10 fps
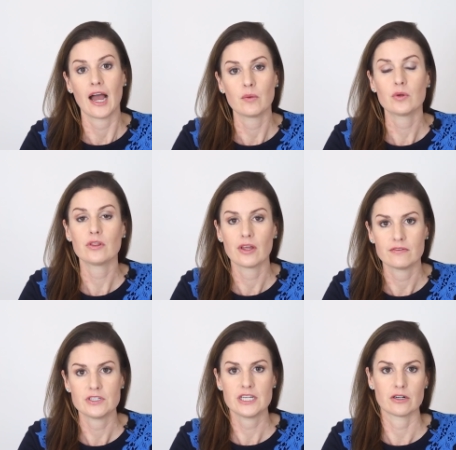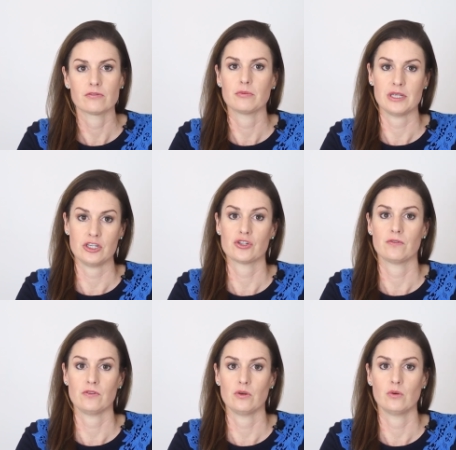I would love to hear from
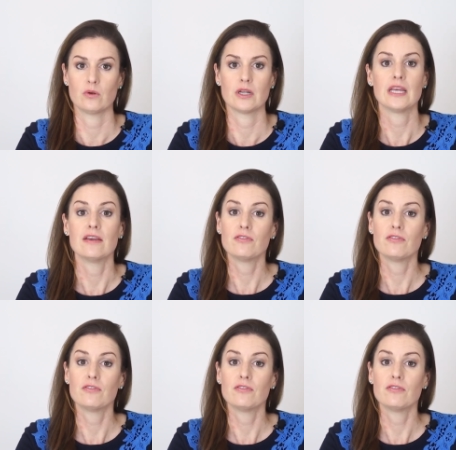each of you.